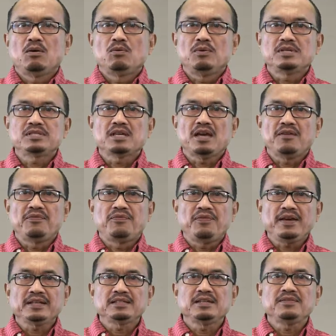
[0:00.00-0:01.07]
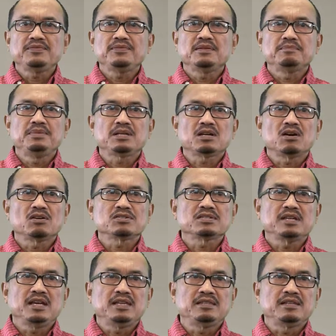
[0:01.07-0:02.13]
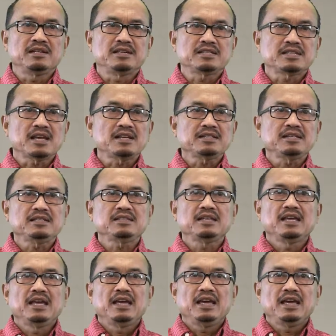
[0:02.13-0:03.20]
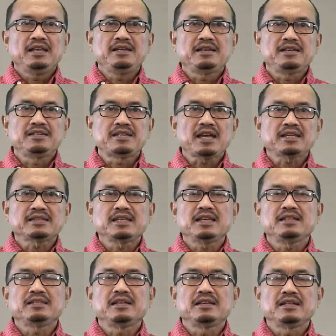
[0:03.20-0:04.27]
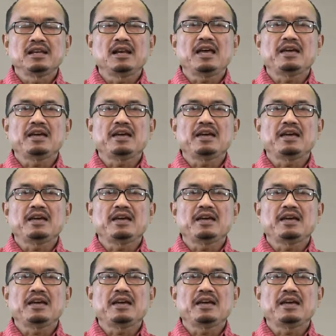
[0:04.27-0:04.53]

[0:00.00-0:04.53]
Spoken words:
was effective because it resulted in rejecting the null